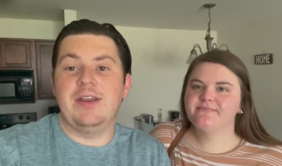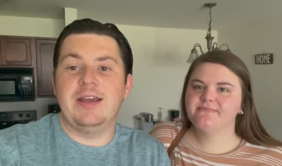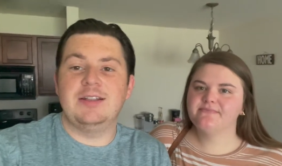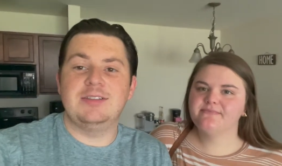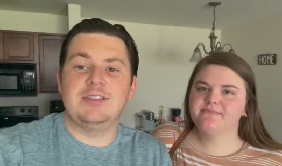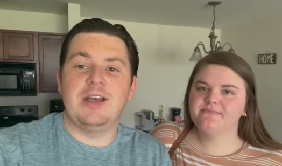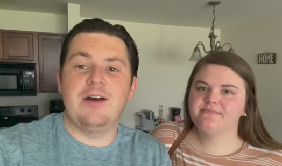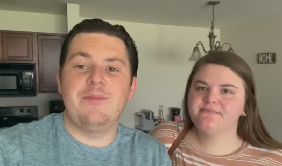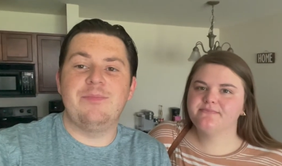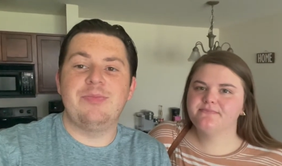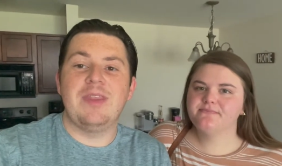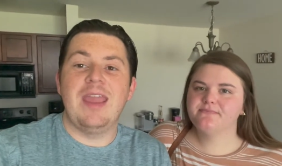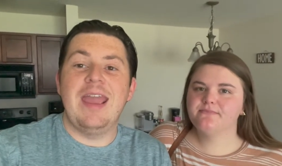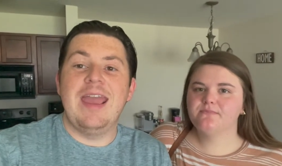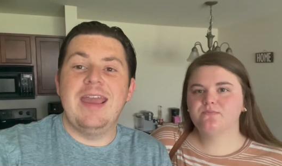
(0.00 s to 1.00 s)
Speaker 1: it. So,
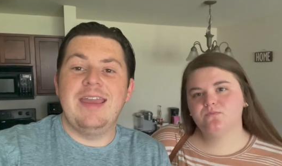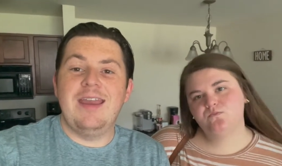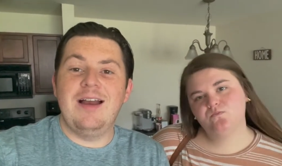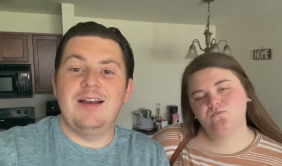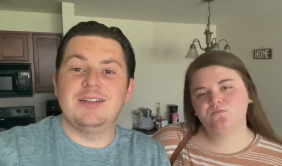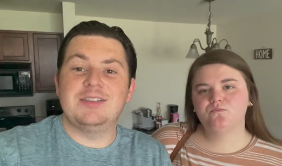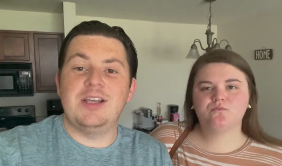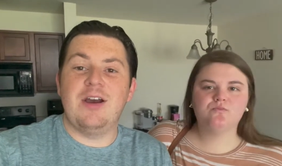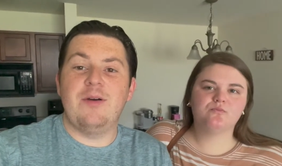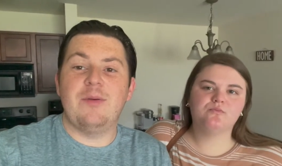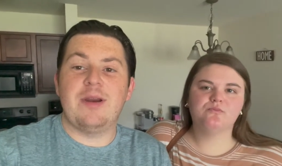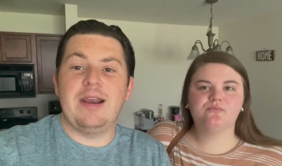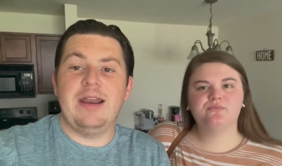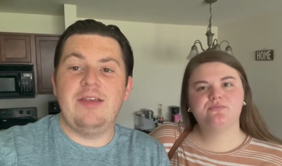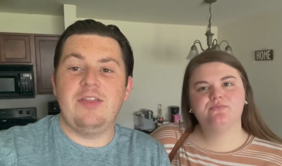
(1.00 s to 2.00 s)
yeah, so
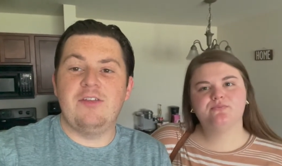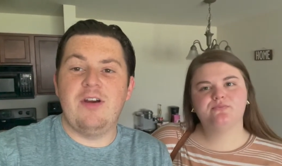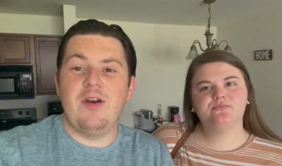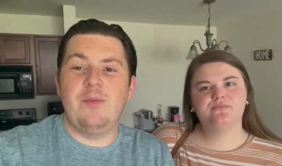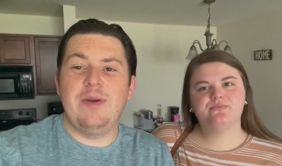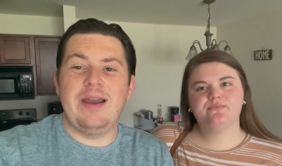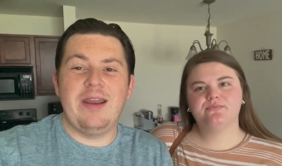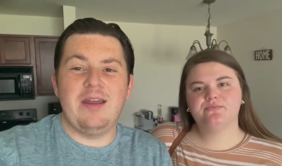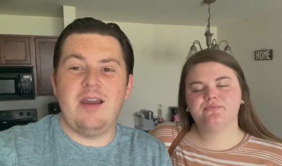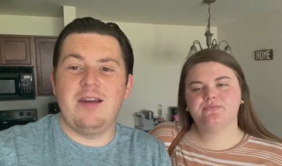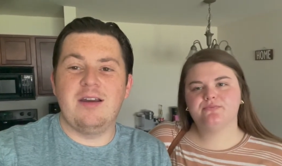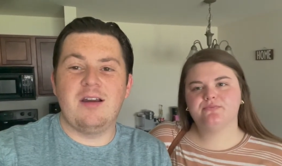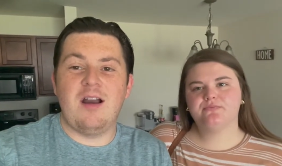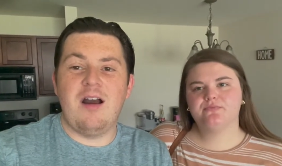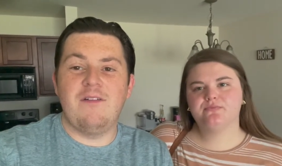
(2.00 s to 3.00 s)
we're gonna hit the road. We gotta go
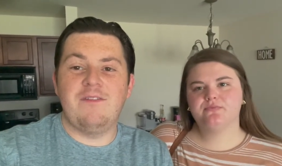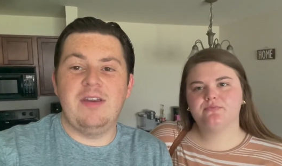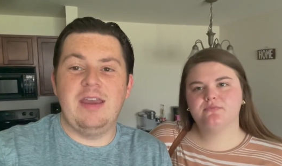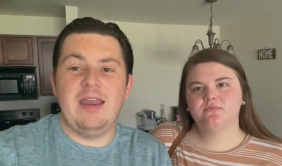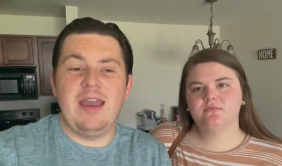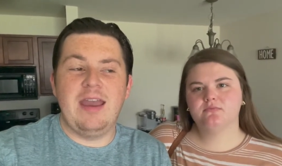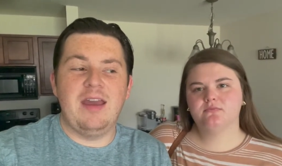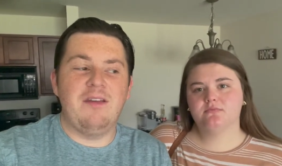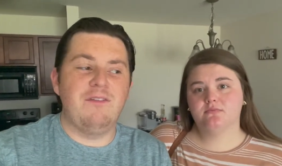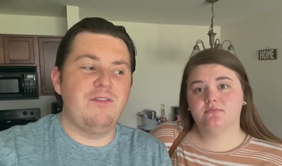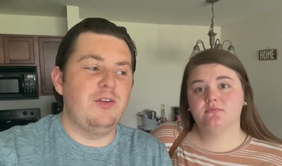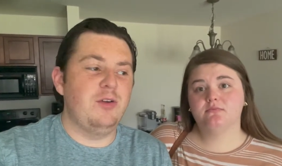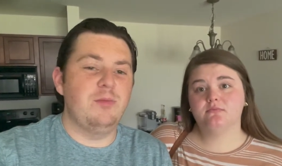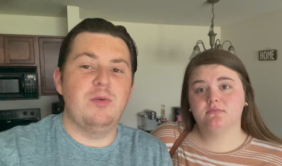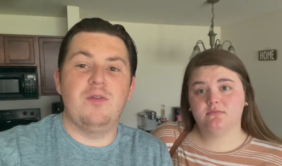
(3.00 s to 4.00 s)
get coffee and
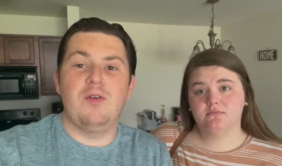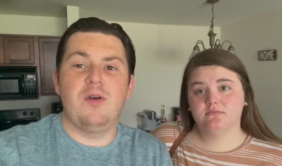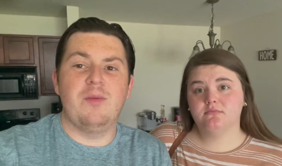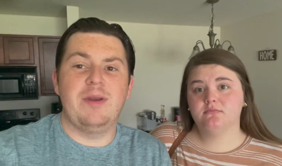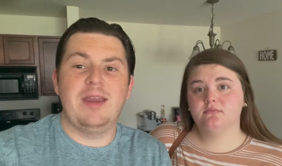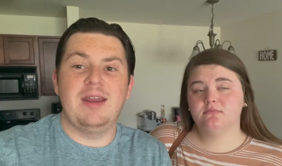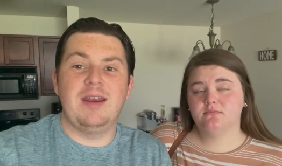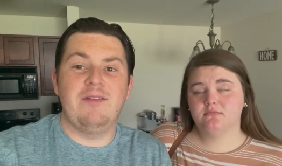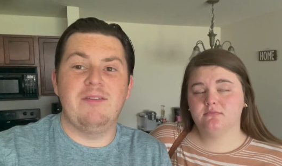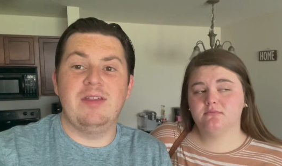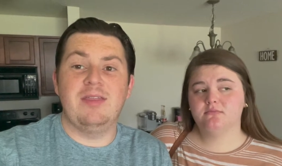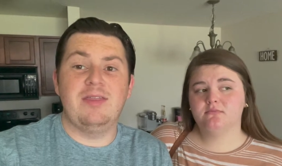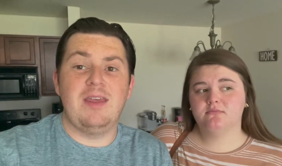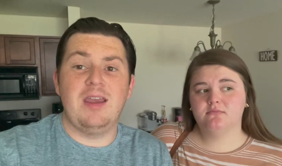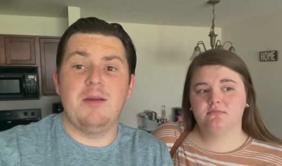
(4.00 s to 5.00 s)
food before we can
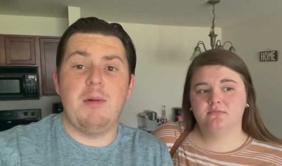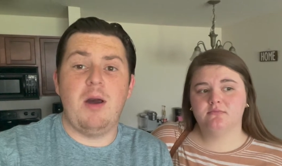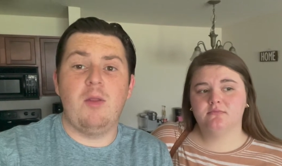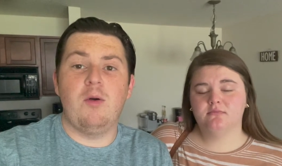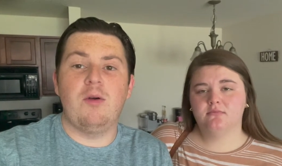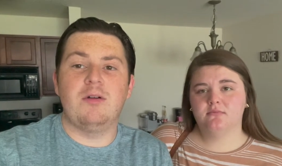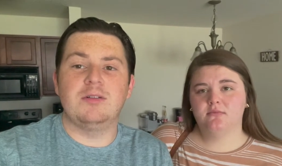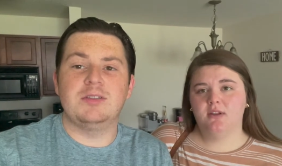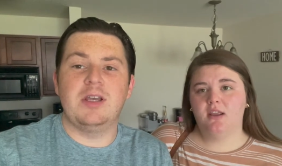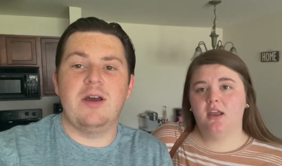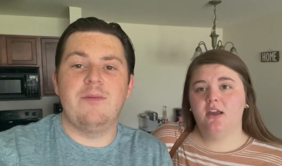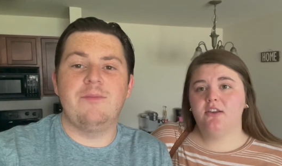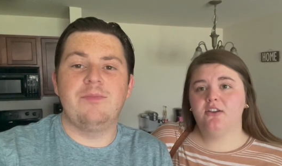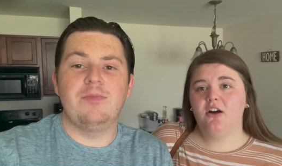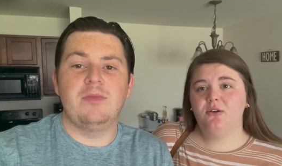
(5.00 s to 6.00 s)
even think about Laurel.
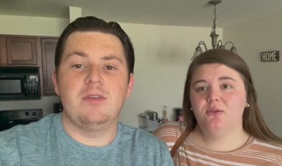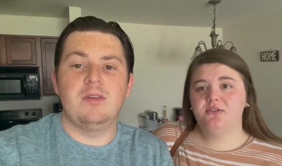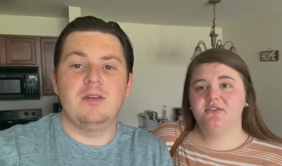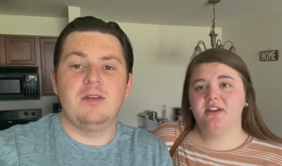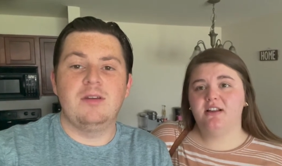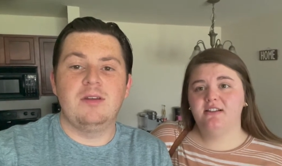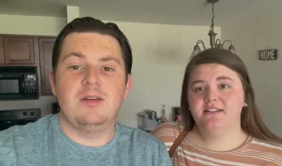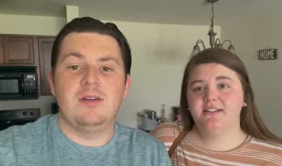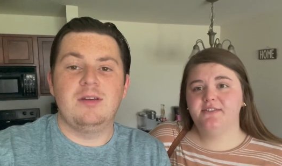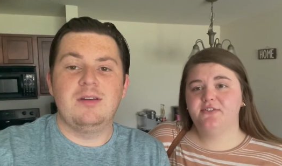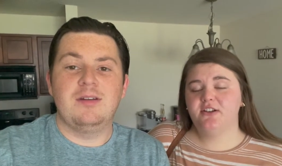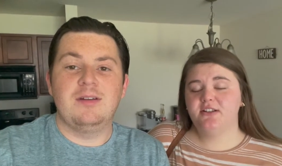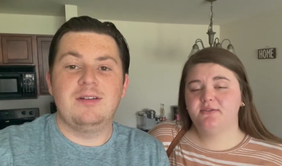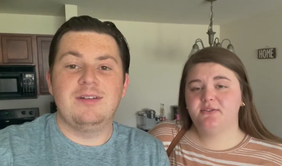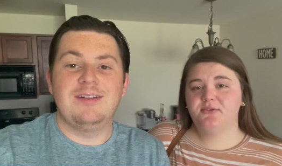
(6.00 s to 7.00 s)
So
Speaker 2: y'all will tell the
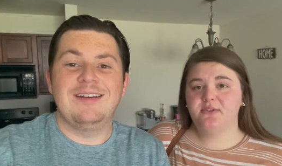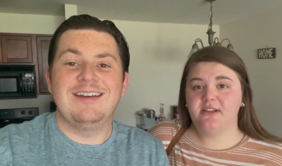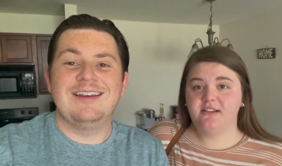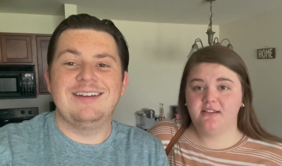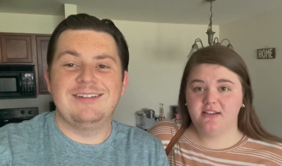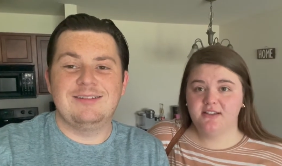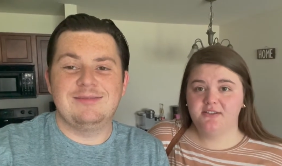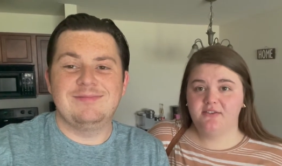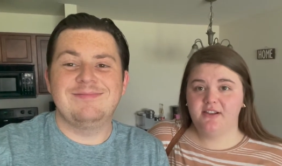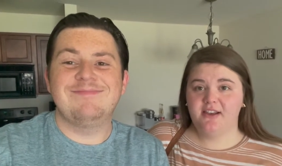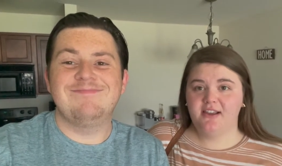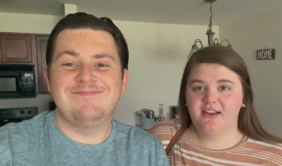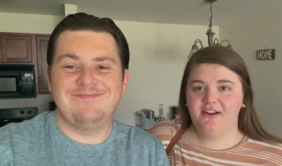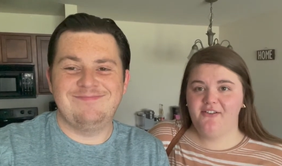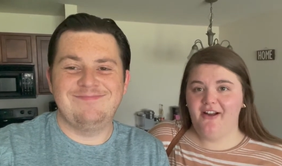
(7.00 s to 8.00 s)
difference between this
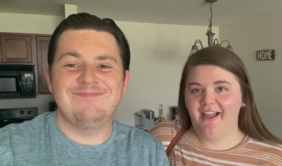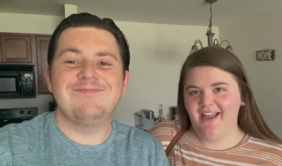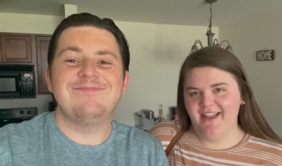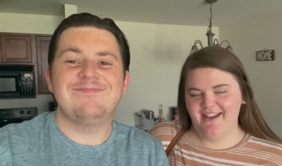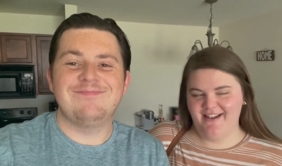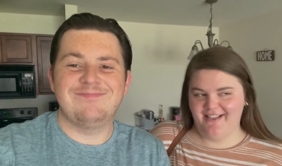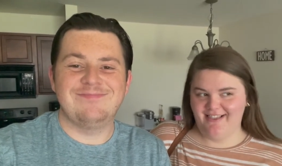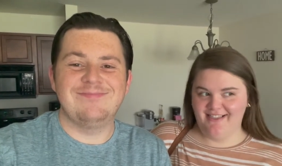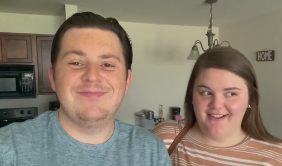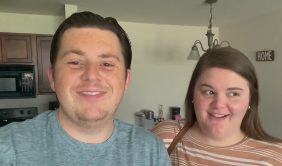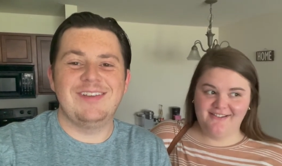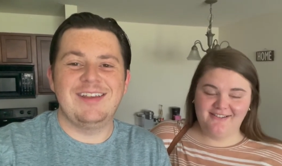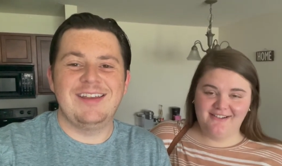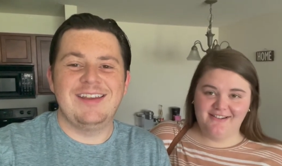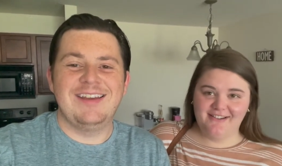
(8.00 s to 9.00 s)
video and
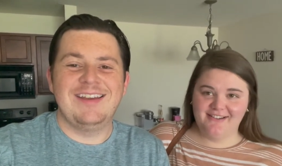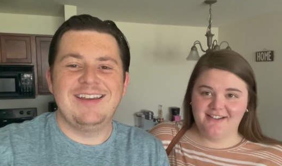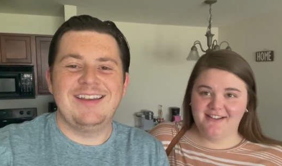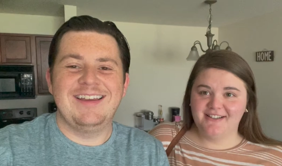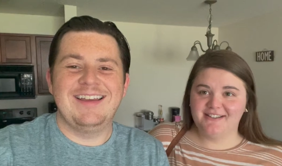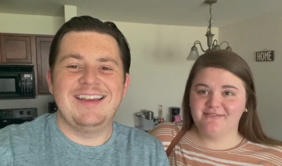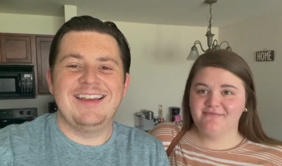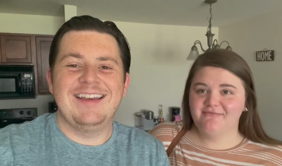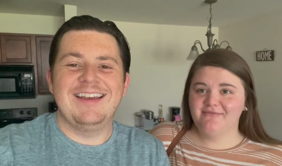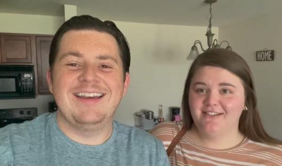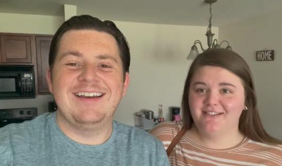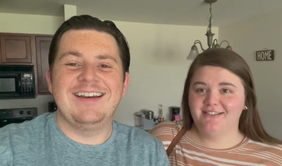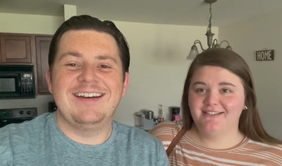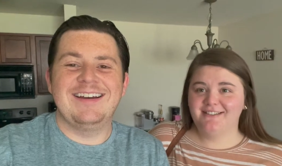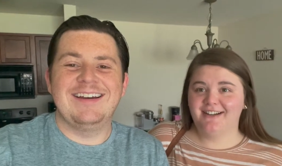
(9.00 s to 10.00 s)
later on because we
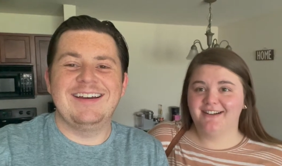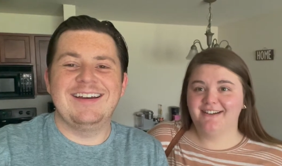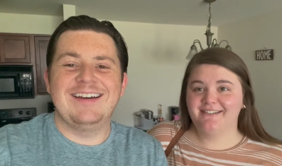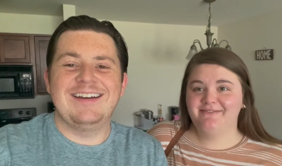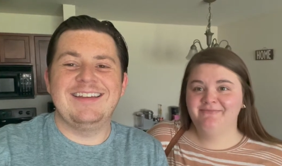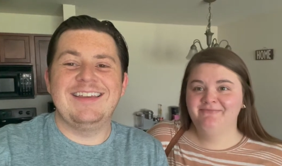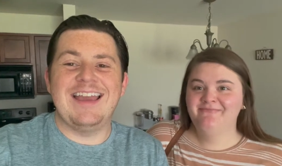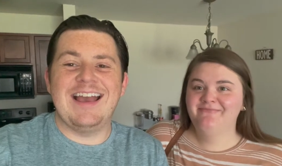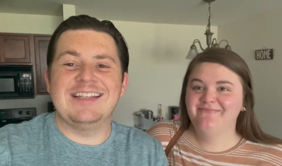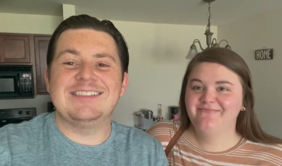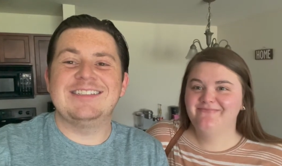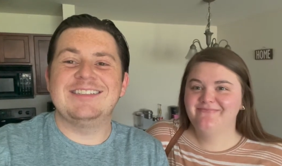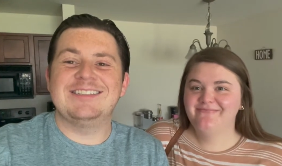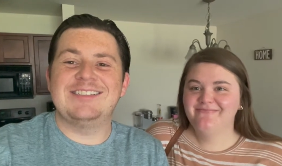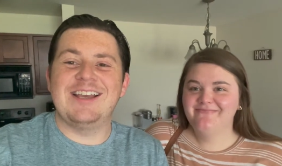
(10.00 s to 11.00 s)
look tired.
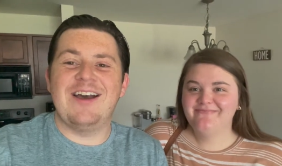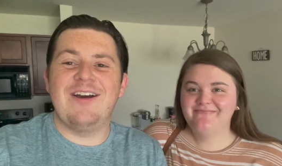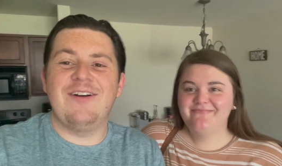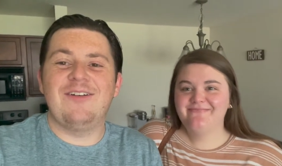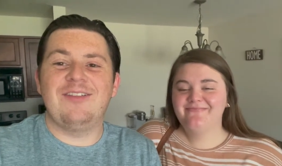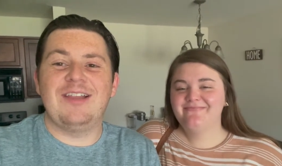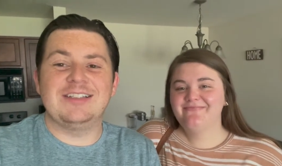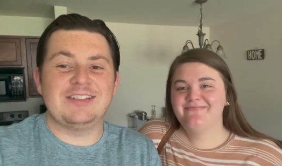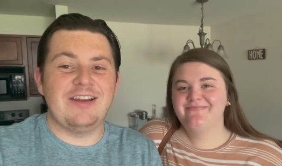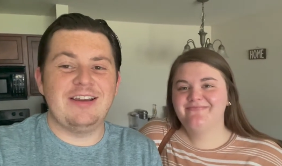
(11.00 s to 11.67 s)
Speaker 1: Yes. So let's go